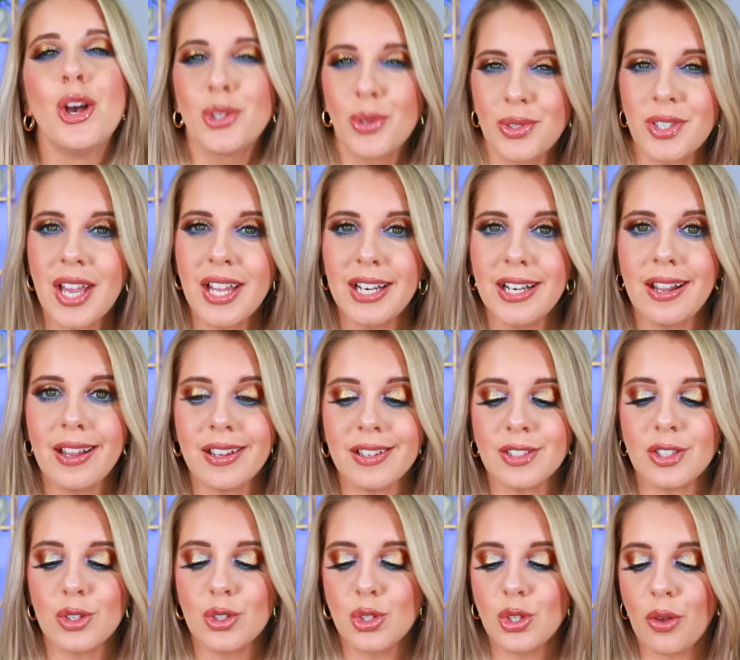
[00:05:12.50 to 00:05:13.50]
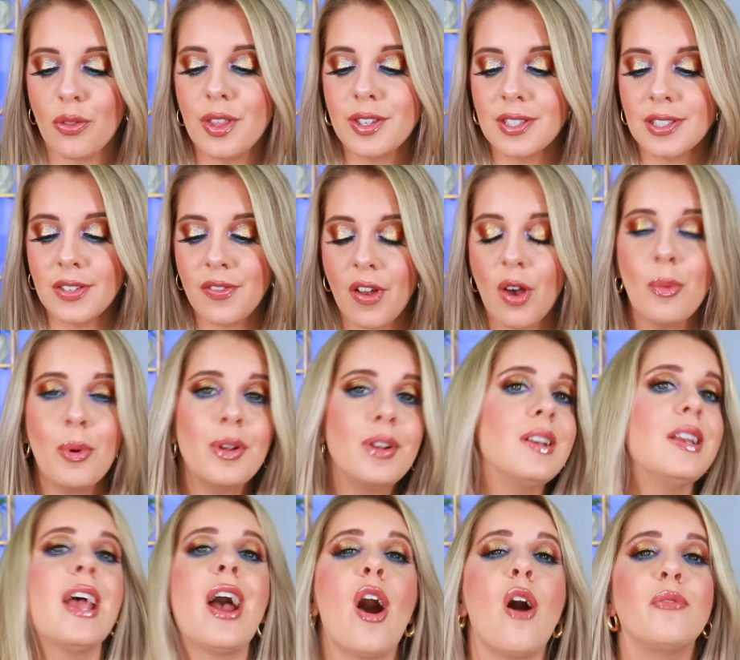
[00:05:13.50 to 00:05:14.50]
so it's kind of nice so this is available
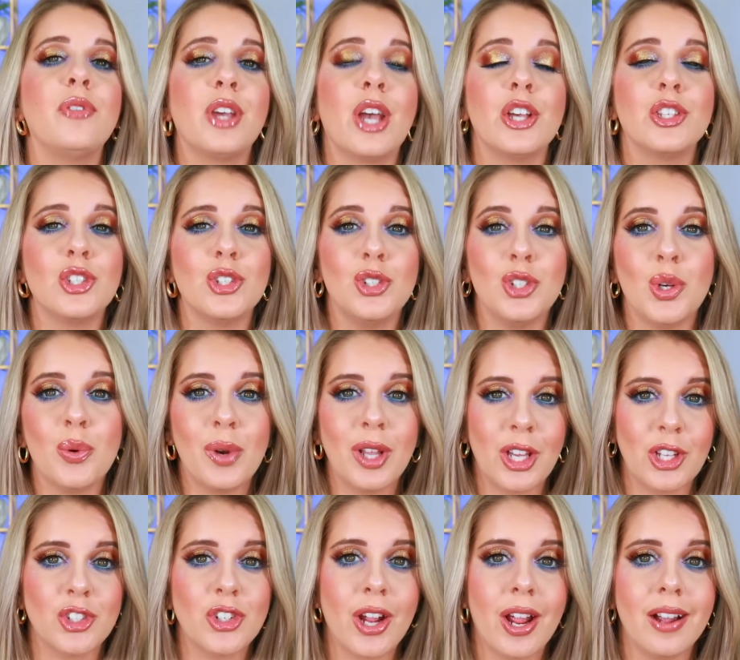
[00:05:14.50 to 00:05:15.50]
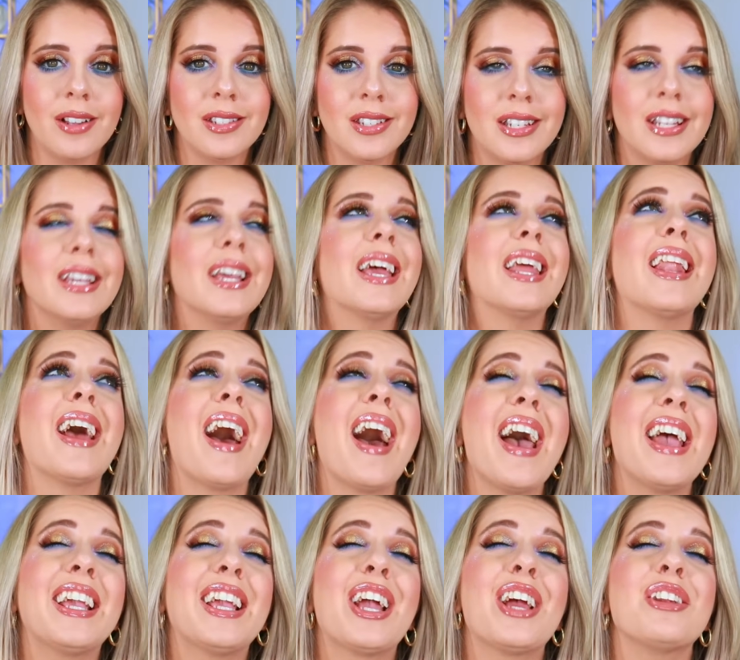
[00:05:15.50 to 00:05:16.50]
now if you guys do want to get your hands on it and
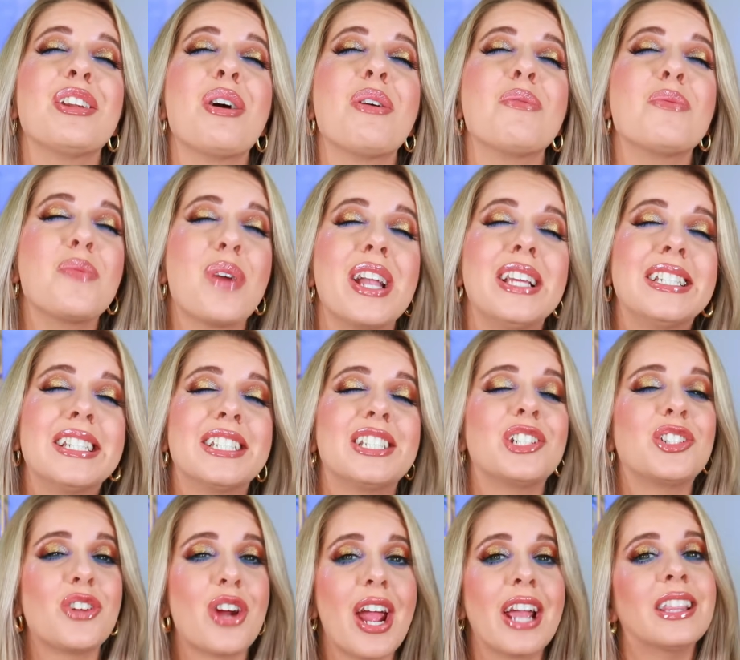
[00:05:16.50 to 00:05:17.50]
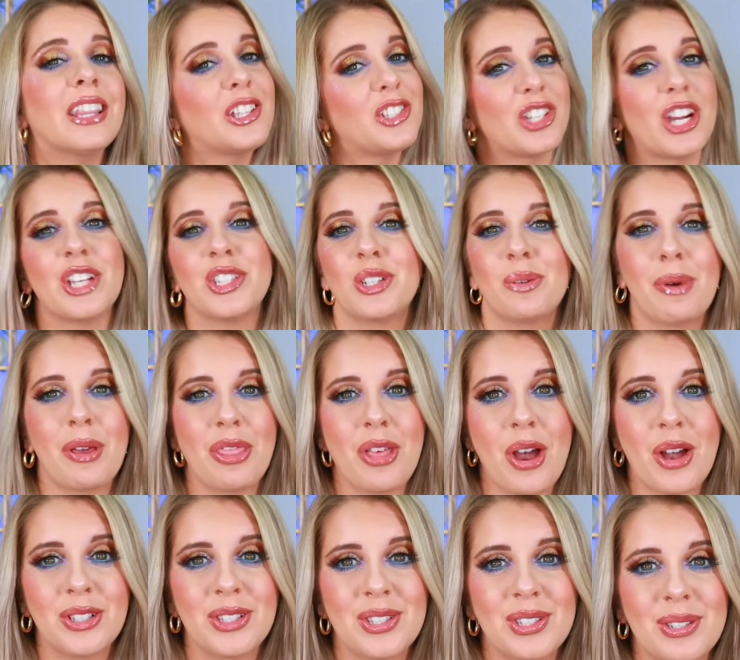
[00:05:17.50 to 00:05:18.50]
i cannot wait to try it and let you guys know my
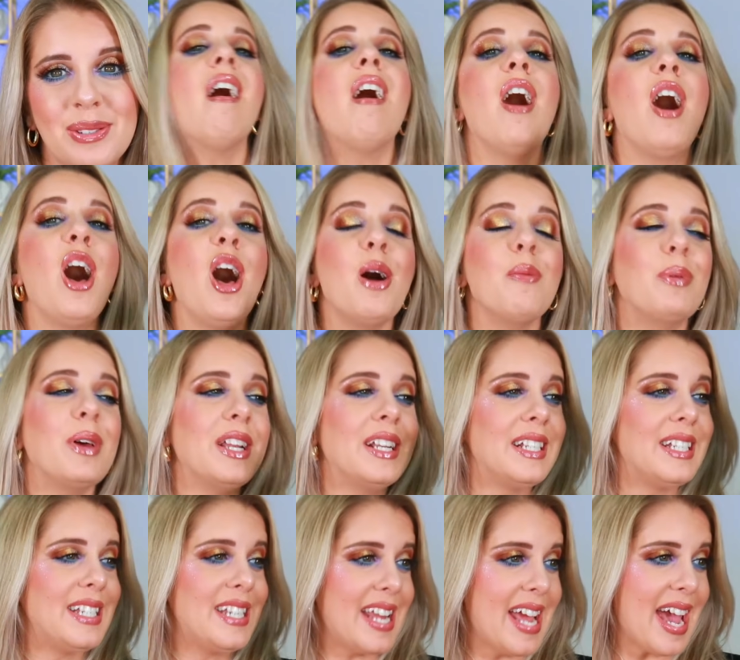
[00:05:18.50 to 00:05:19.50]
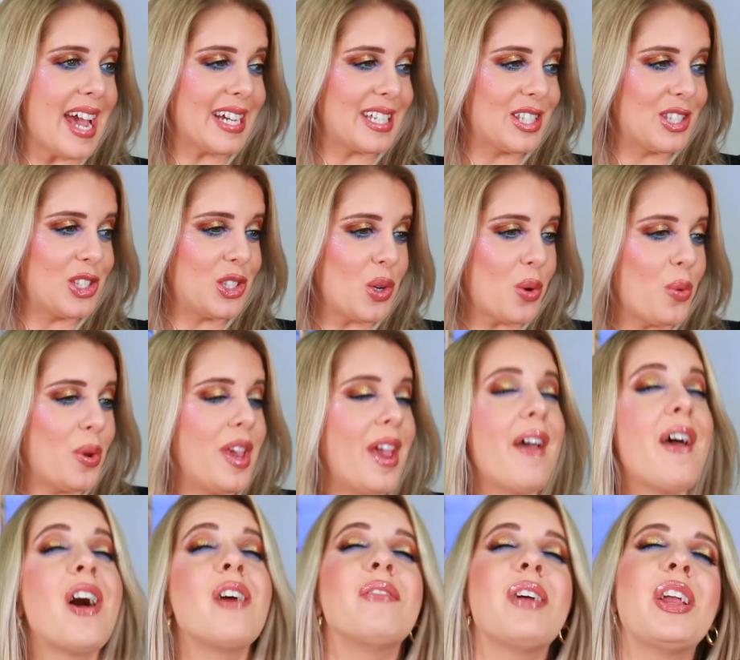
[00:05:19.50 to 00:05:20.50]
thoughts up next we
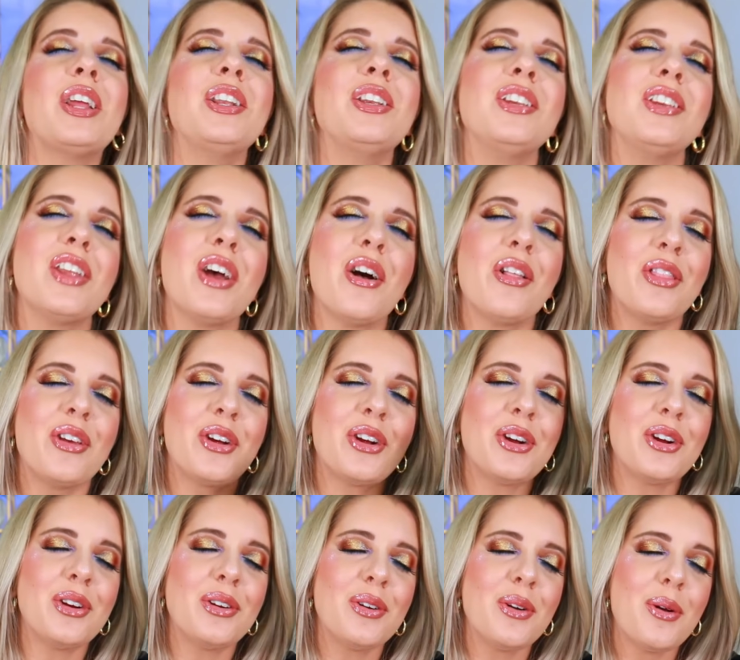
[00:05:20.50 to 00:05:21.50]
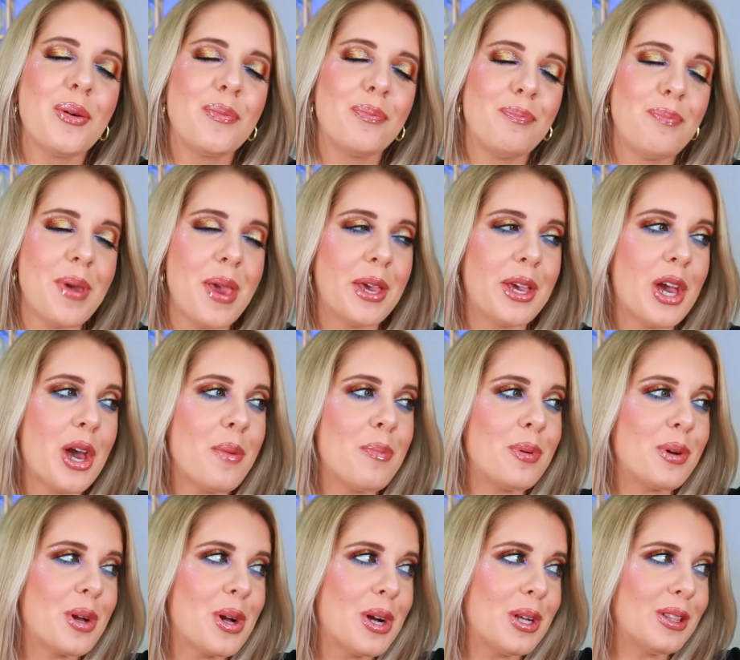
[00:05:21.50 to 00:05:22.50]
have another
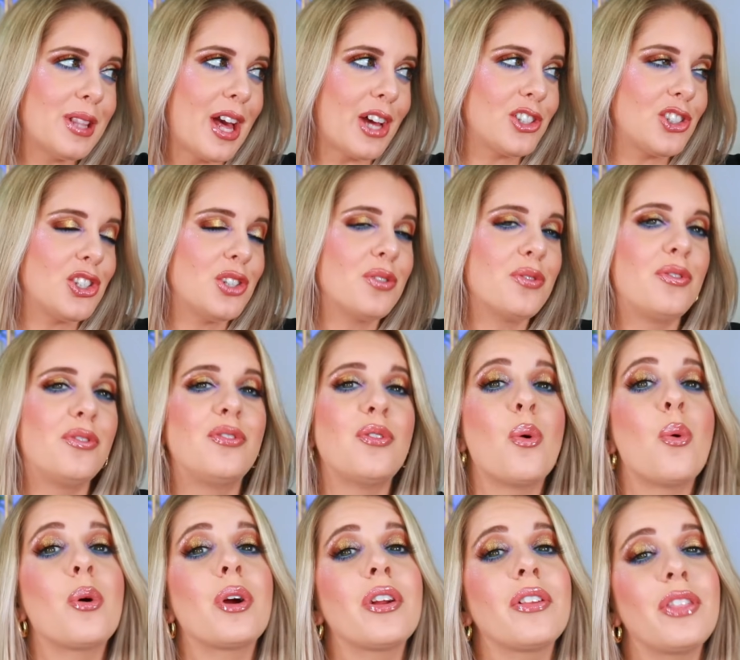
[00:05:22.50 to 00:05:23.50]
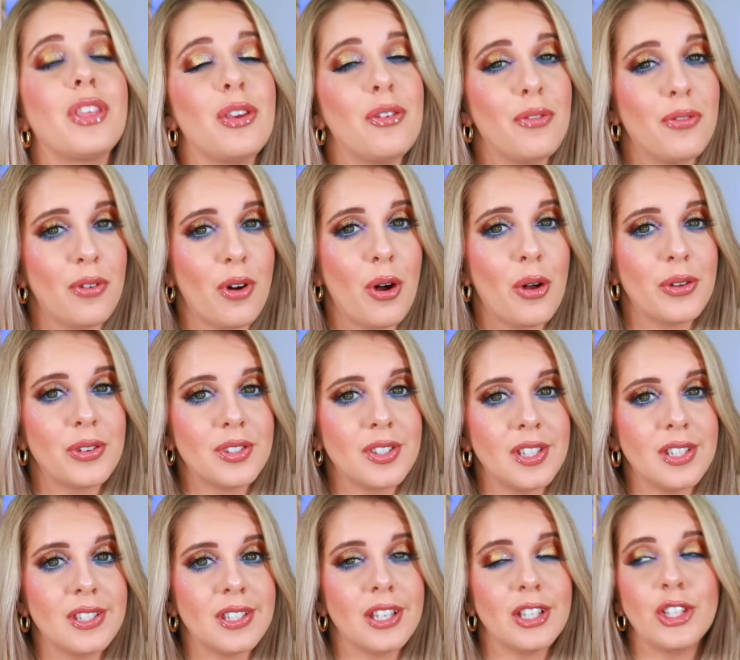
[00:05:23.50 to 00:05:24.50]
makeup collection for the fall
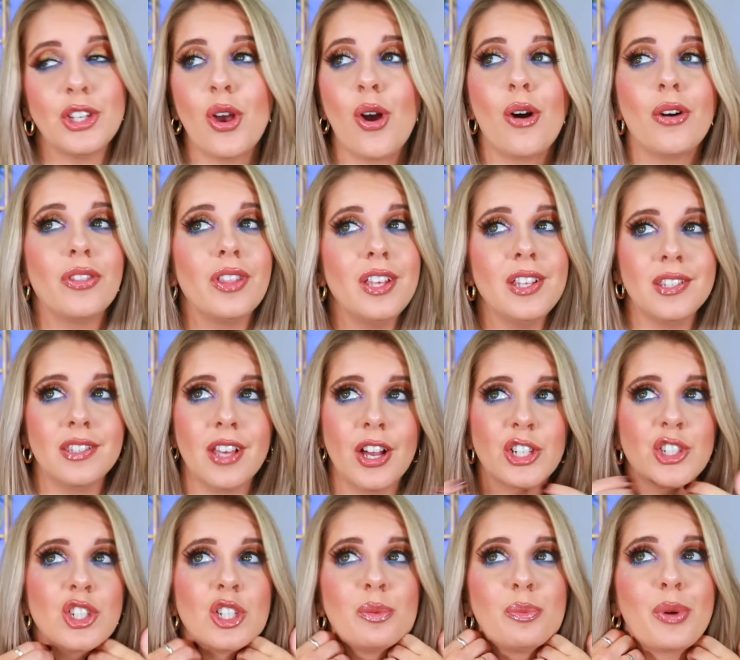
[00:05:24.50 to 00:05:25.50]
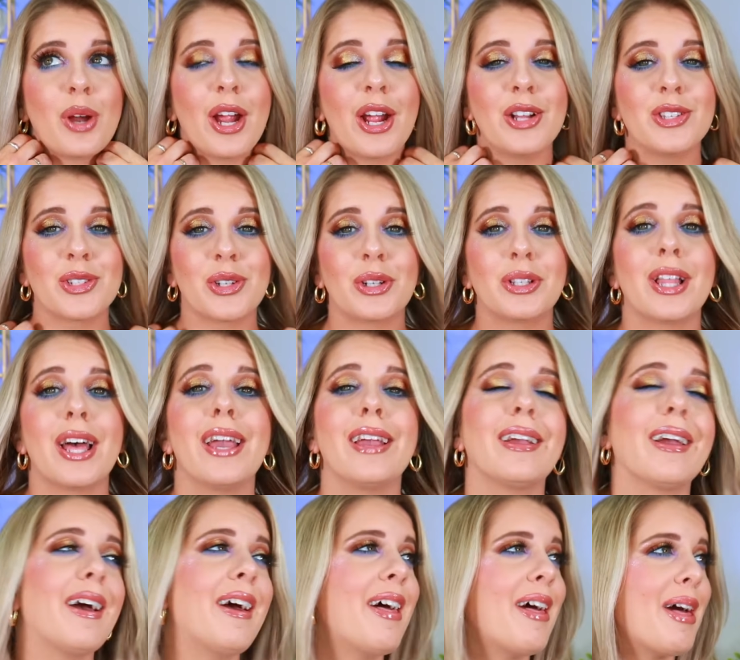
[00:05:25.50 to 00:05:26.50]
season. Y'all, these luxury brands are
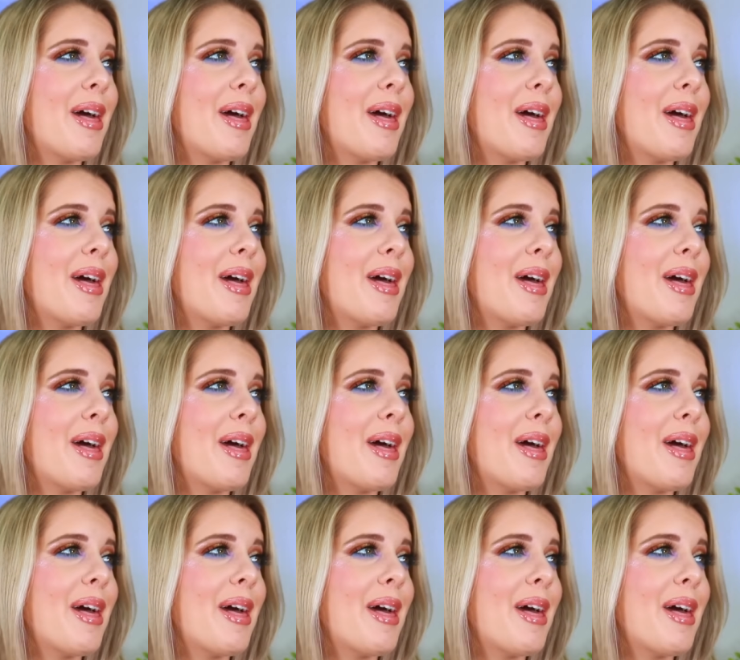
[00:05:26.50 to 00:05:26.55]
like,